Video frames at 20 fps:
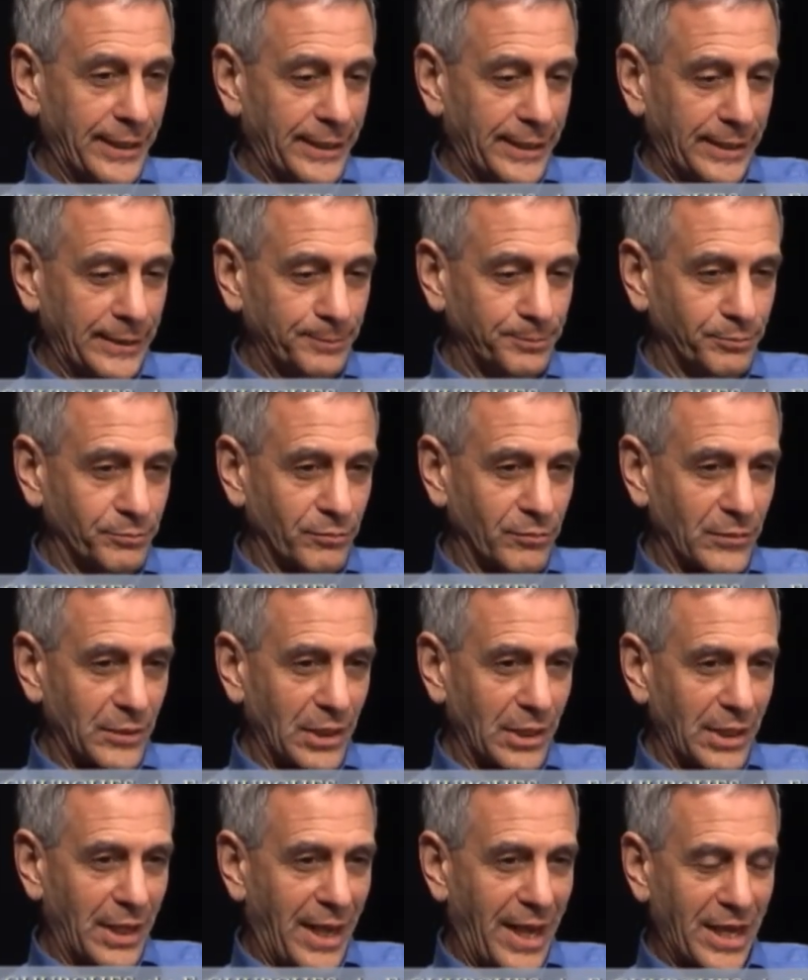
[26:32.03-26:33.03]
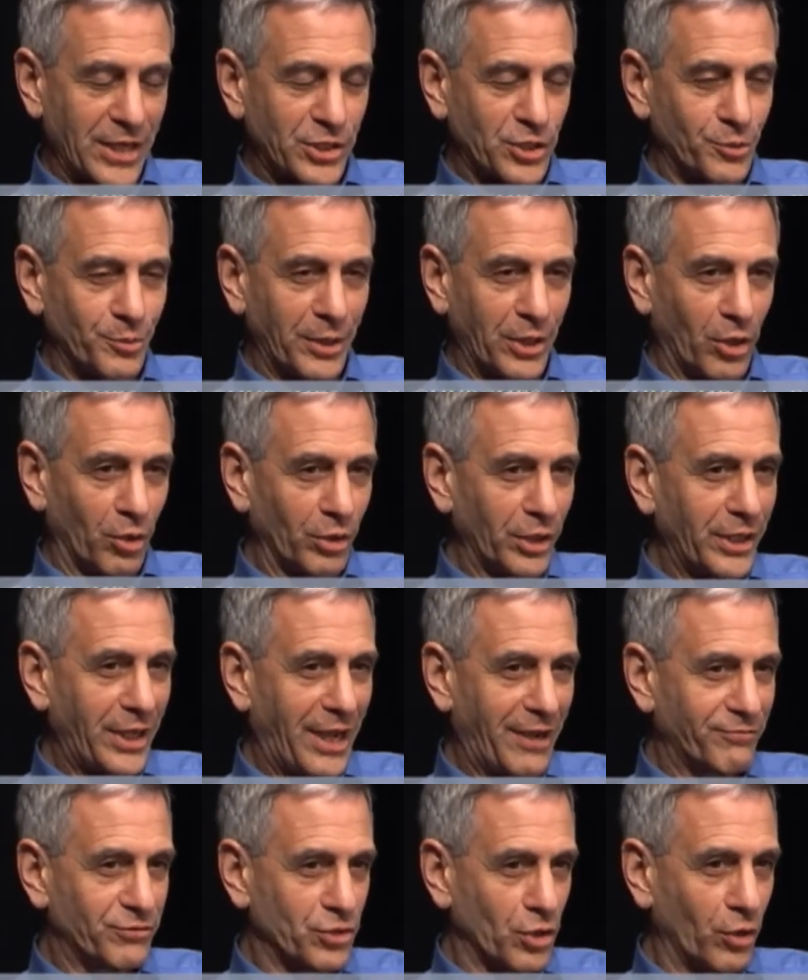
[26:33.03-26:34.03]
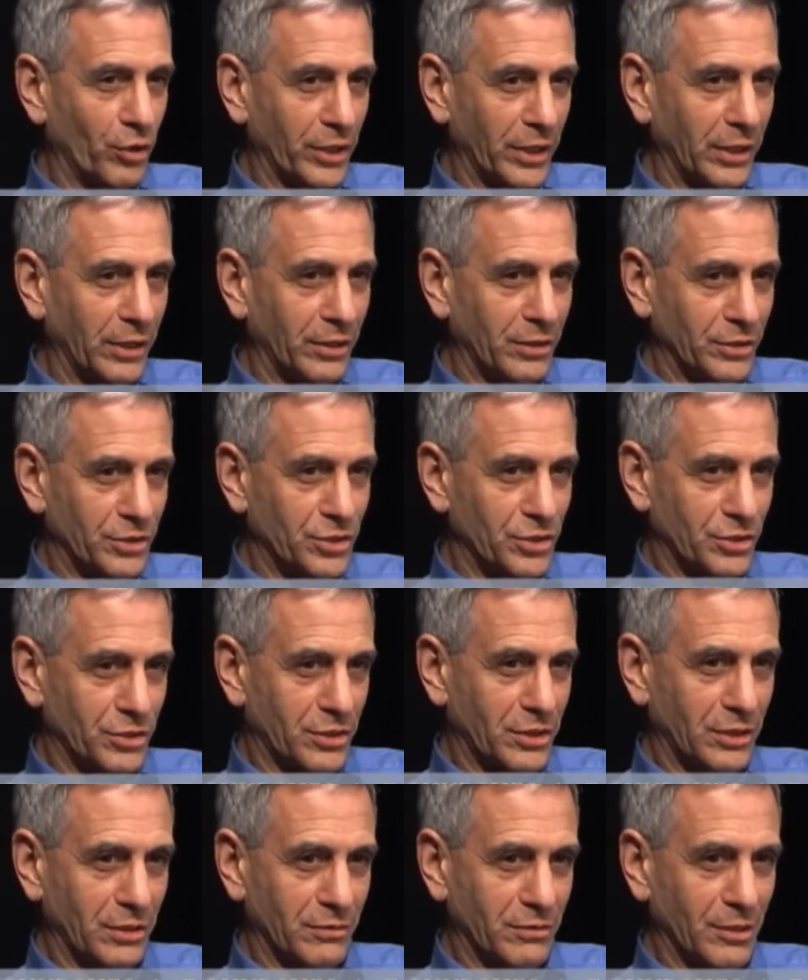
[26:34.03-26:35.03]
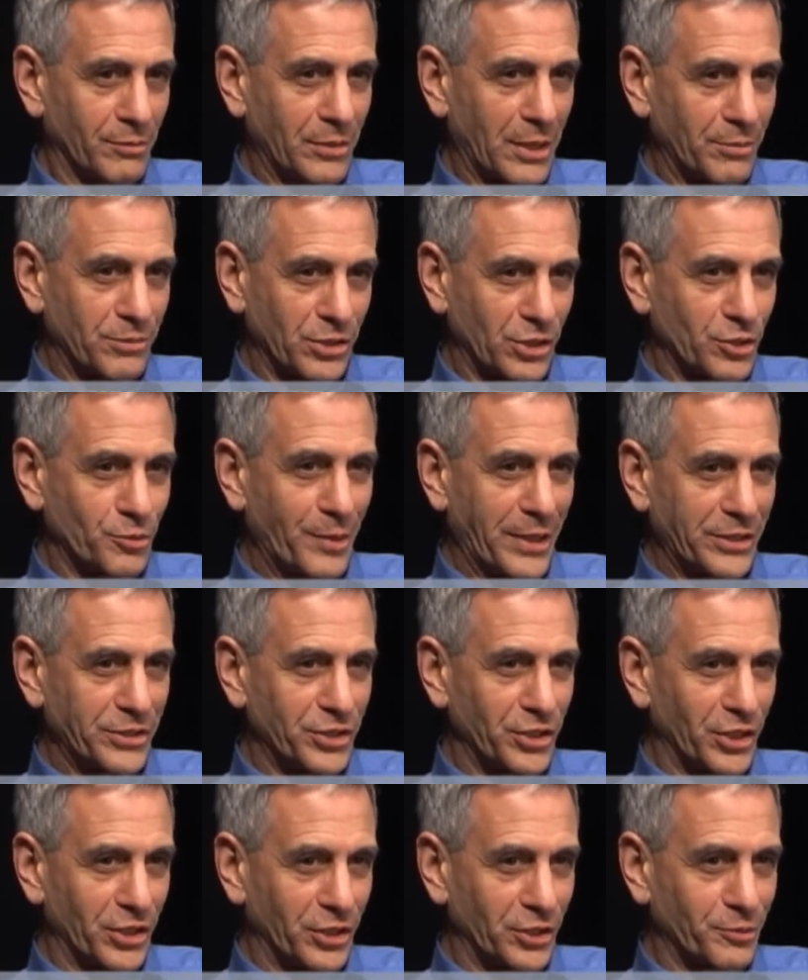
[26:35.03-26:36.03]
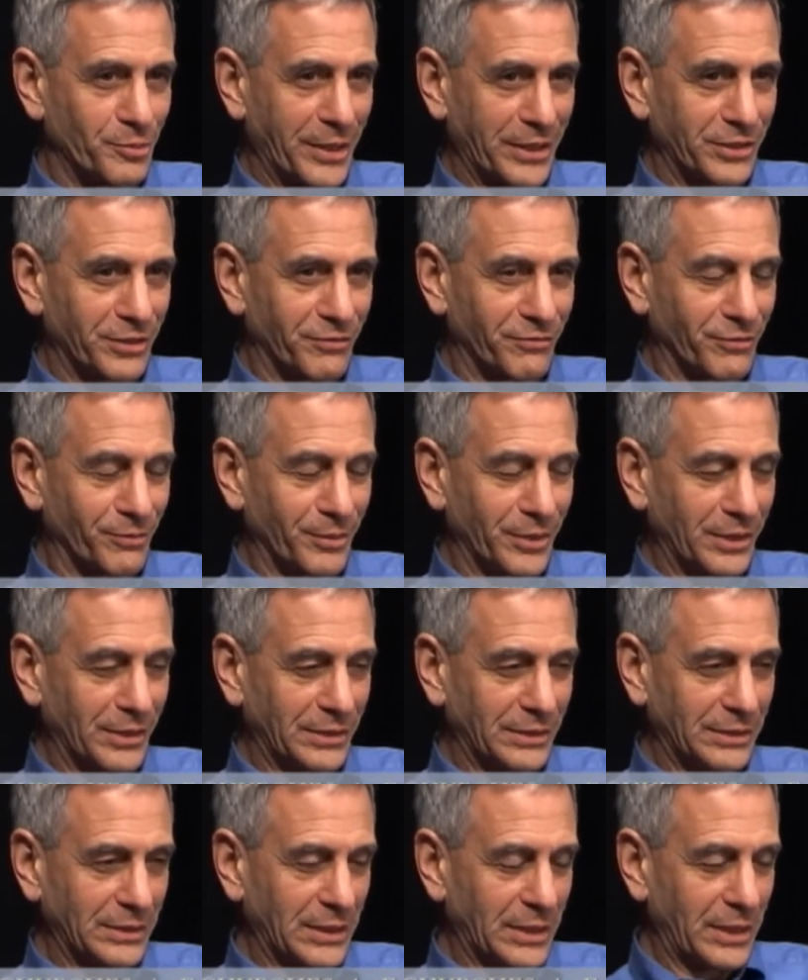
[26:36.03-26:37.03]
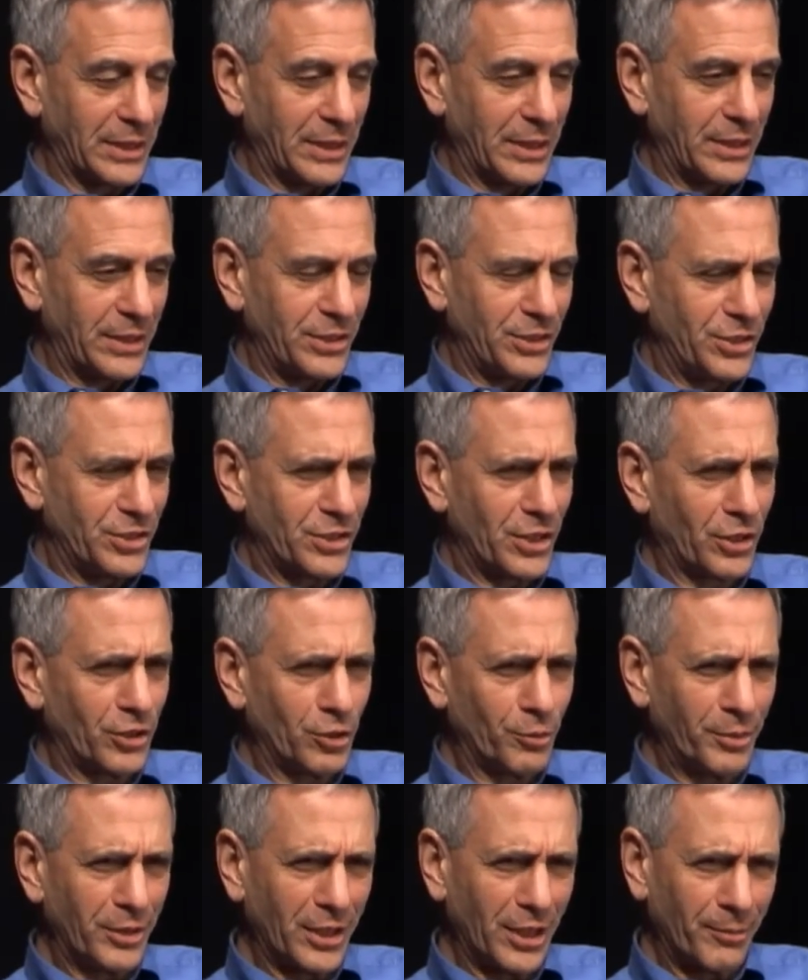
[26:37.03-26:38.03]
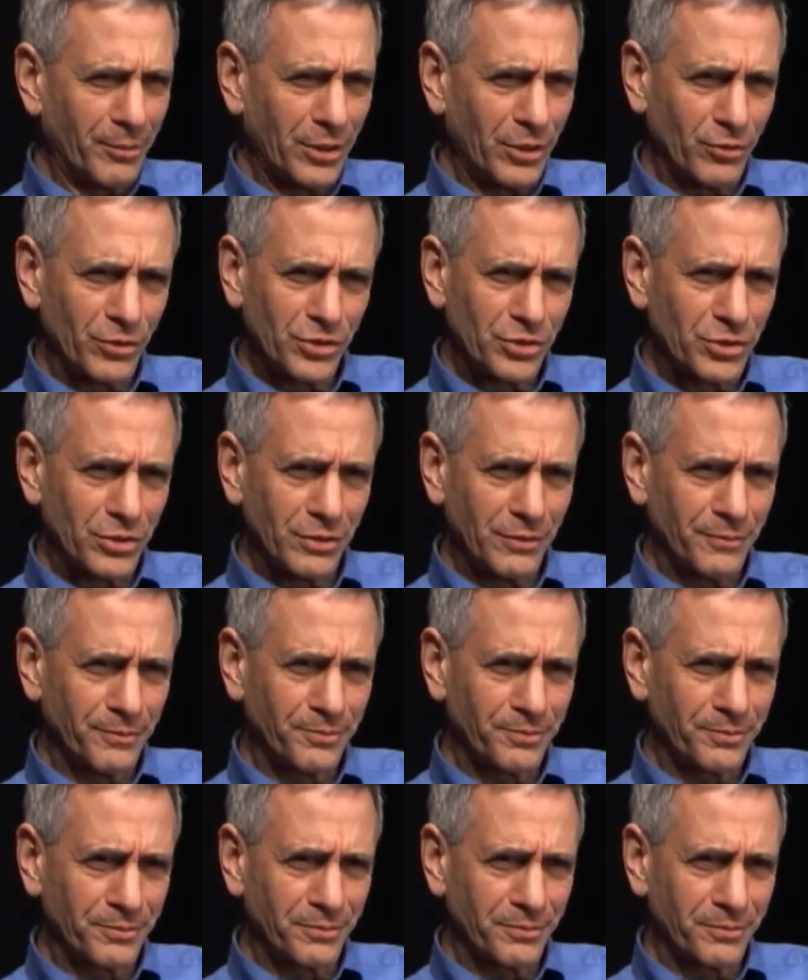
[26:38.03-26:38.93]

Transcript: um, asked me, only half joking, because she sometimes expects the unexpected from me. She said, Are you becoming Christian?